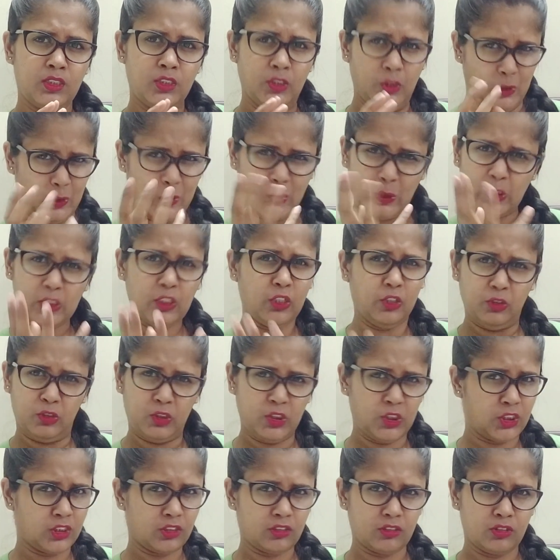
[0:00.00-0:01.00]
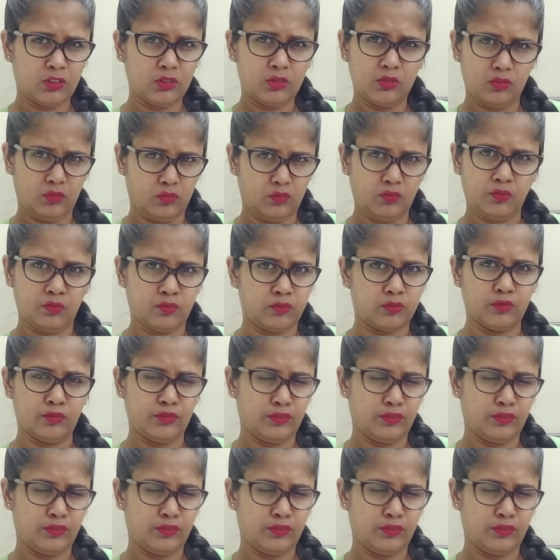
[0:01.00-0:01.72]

You don't know how to talk to